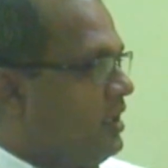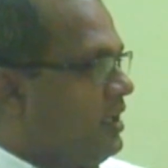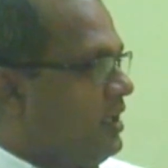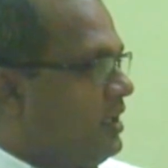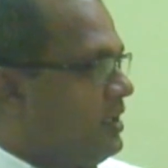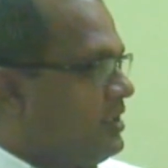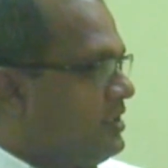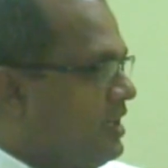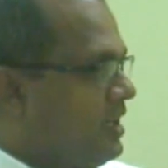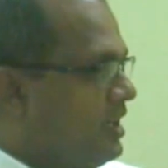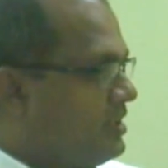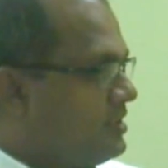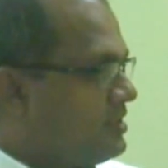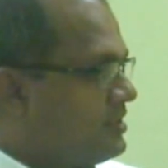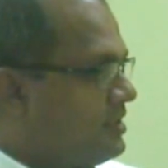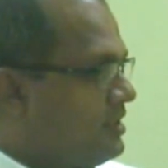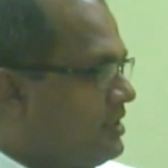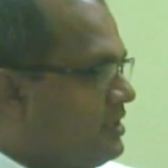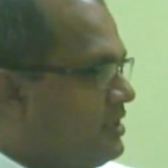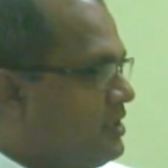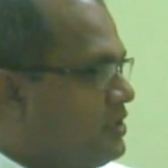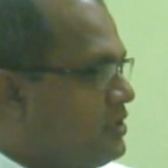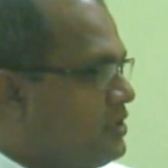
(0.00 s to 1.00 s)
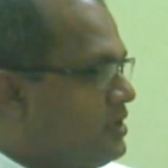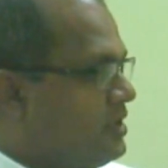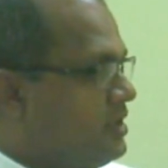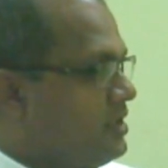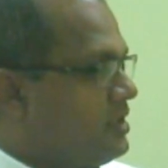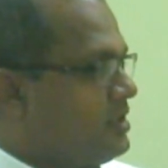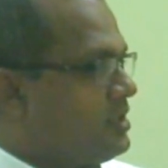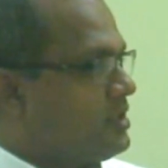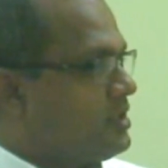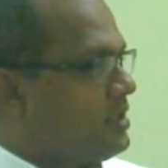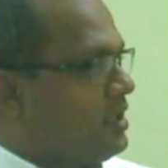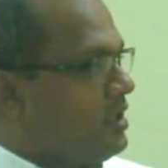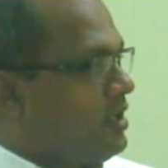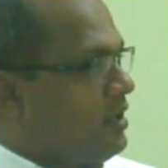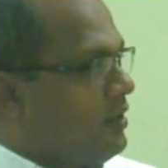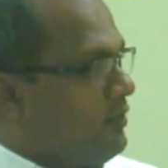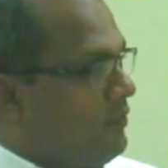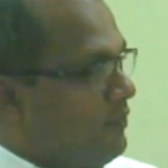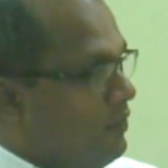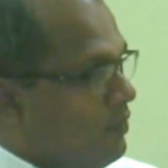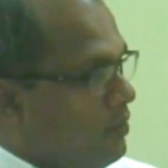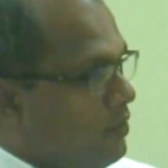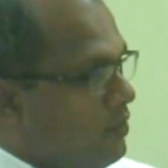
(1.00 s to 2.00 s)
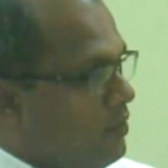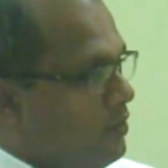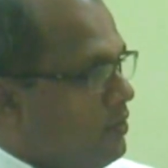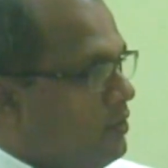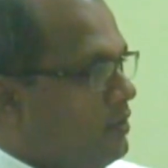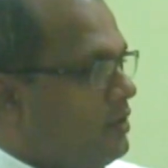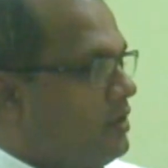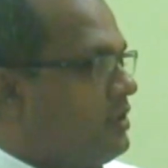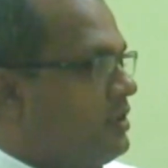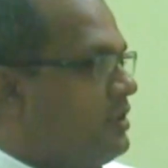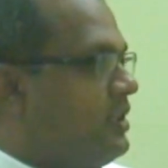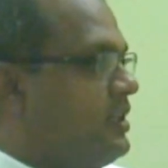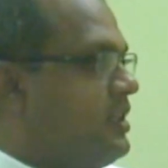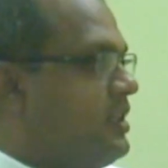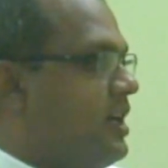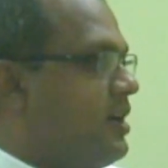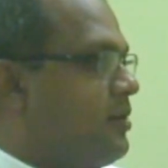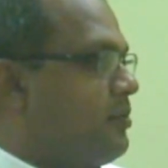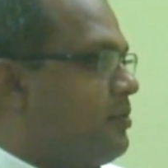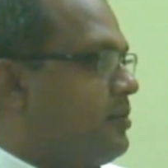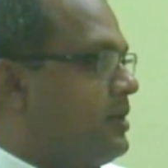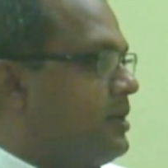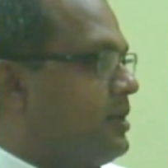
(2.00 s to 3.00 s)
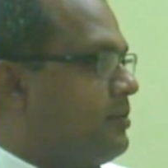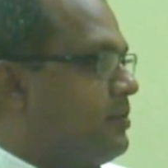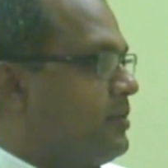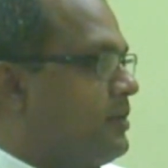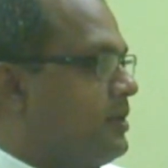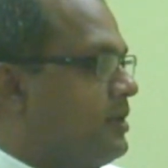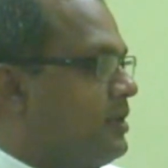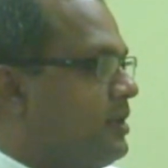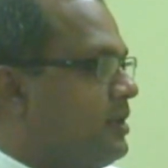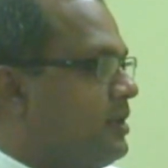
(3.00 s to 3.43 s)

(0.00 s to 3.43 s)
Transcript: Young Salesians for the Young People.